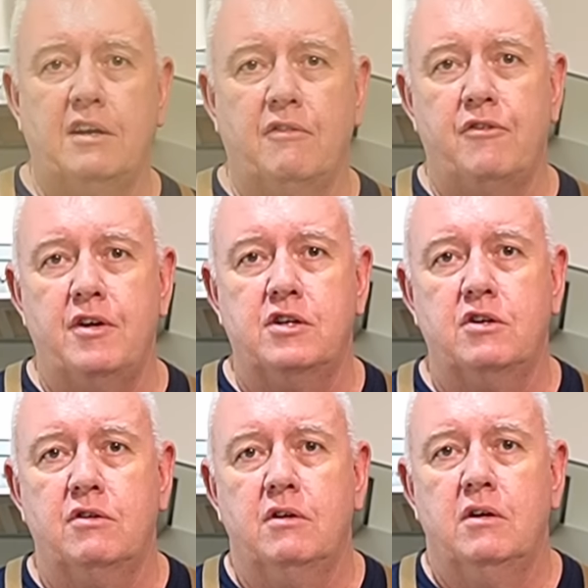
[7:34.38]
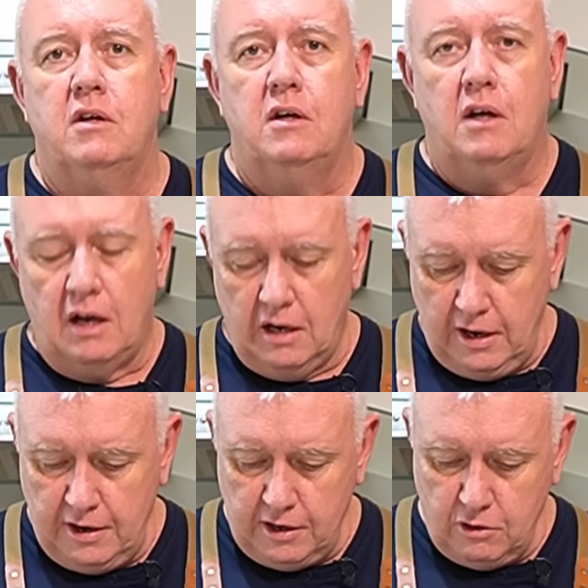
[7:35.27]
in the fridge and
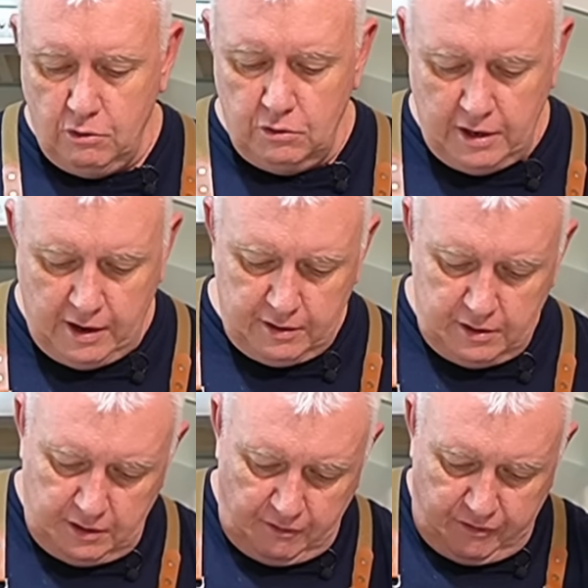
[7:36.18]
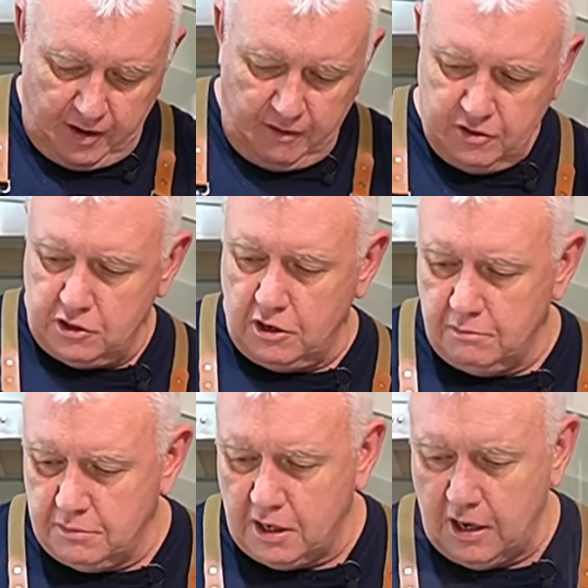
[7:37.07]
let it cool down and the flavors
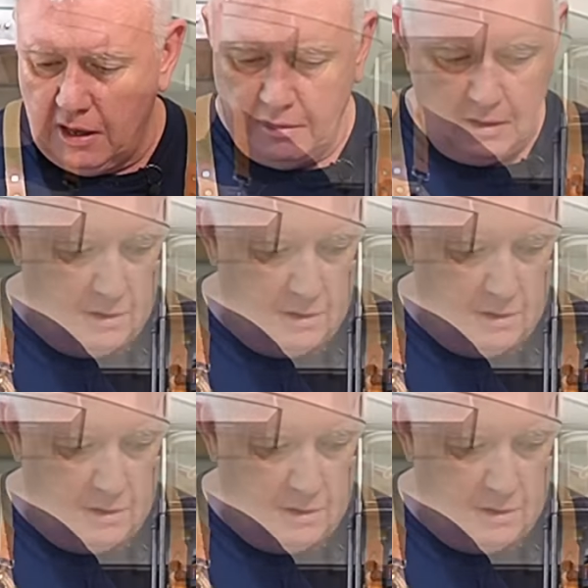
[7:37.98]
come together.